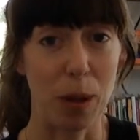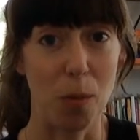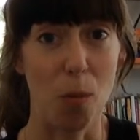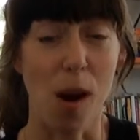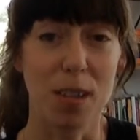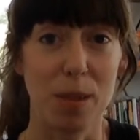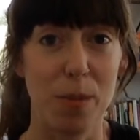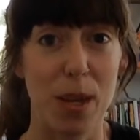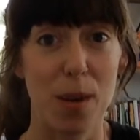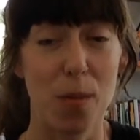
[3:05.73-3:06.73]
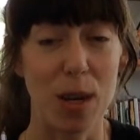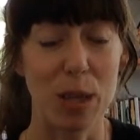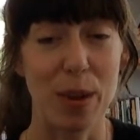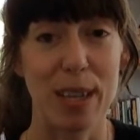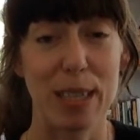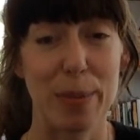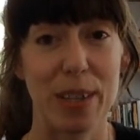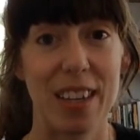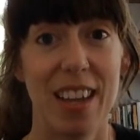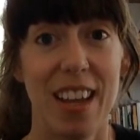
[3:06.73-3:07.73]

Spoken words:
walk to me or walk to my husband,